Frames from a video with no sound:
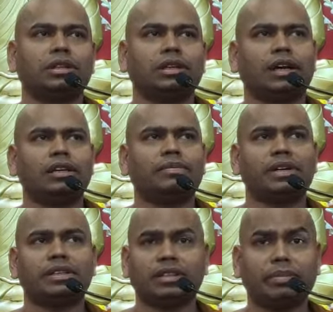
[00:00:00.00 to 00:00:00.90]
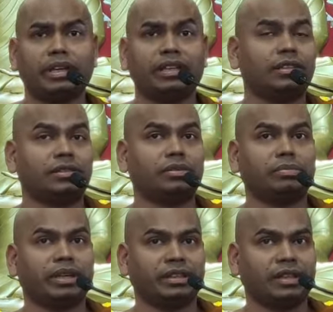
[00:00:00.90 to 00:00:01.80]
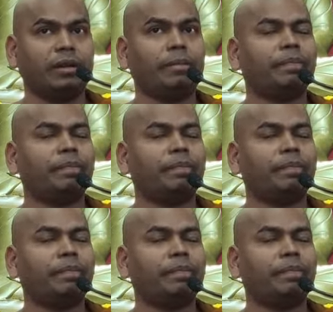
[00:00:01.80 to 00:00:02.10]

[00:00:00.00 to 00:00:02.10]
cultivate some merits through metta.